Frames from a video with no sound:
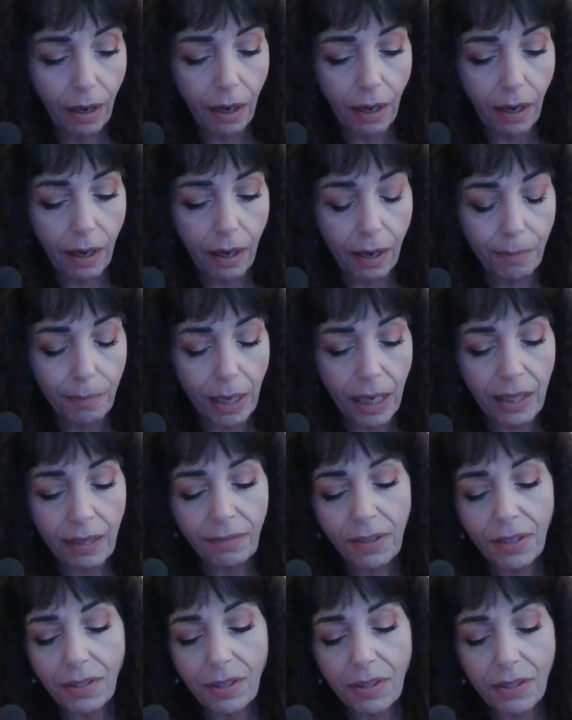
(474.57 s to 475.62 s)
And if
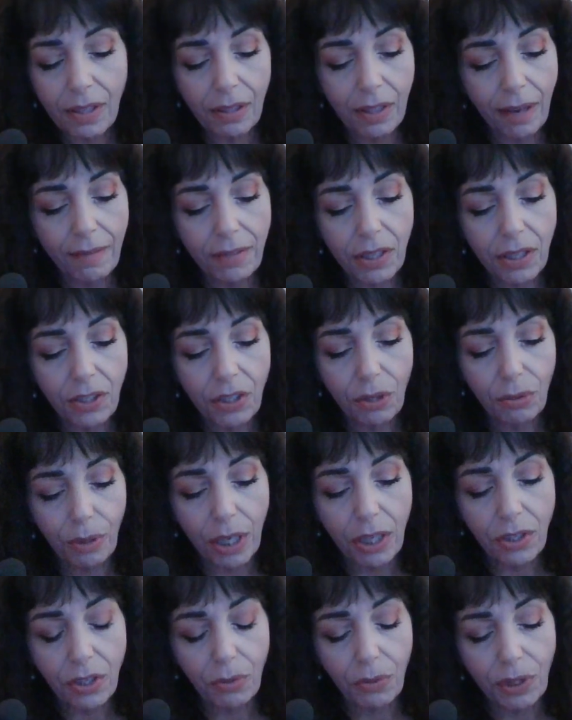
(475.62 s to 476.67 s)
this is a love
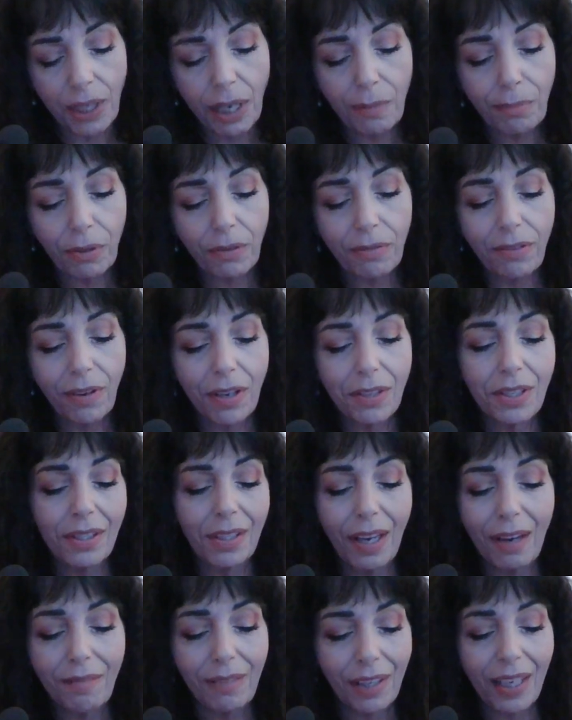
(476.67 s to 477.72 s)
situation, when the Emperor falls in
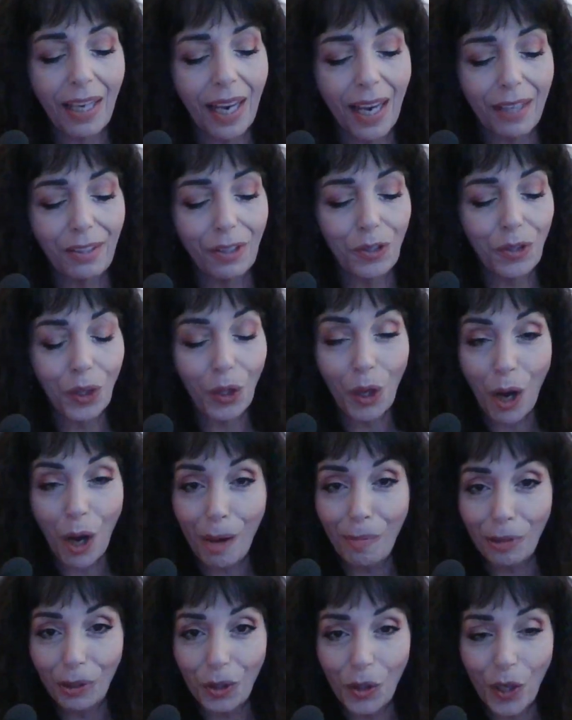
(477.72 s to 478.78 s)
love, again, there's a
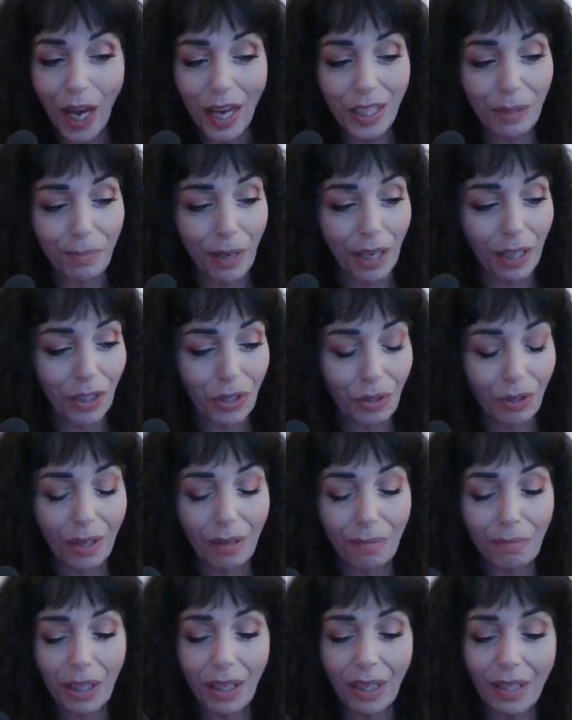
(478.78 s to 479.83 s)
comical aspect to
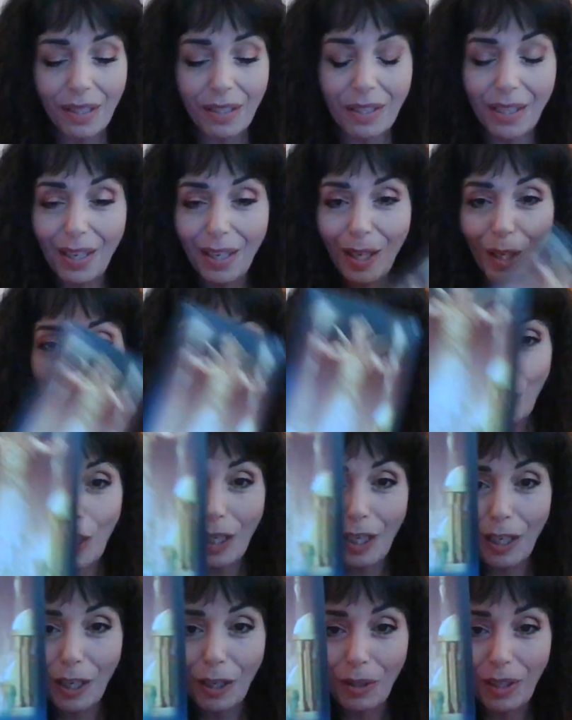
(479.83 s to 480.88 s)
it, because, you
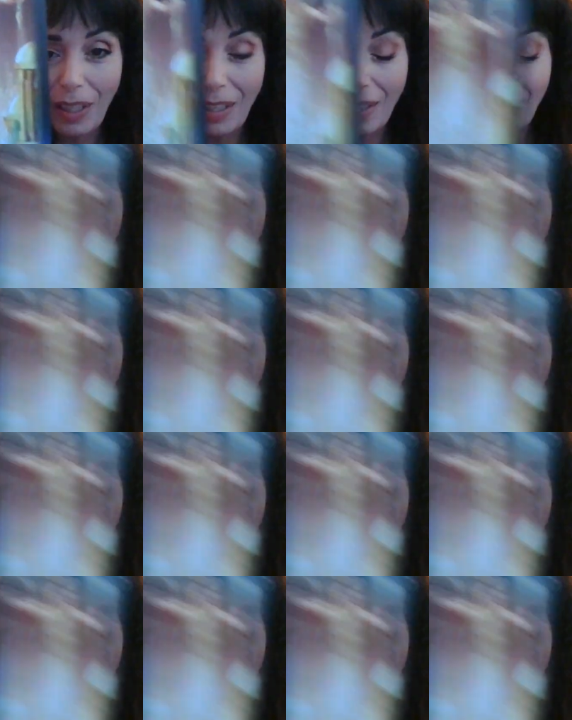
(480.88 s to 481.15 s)
know, he's